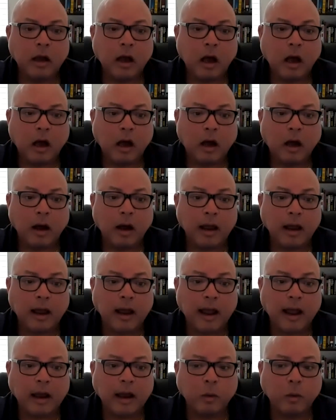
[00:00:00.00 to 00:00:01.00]

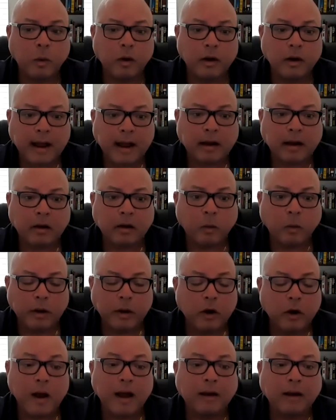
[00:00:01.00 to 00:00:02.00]
And we
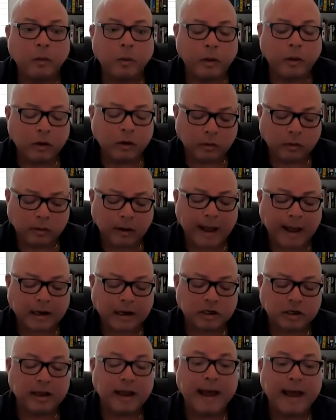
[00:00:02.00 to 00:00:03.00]
don't
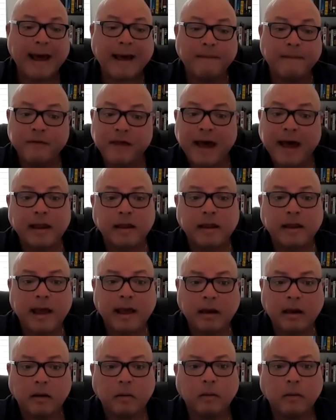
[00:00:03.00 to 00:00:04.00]
actually have that
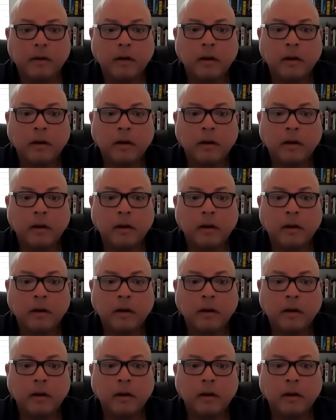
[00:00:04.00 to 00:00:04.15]
yet.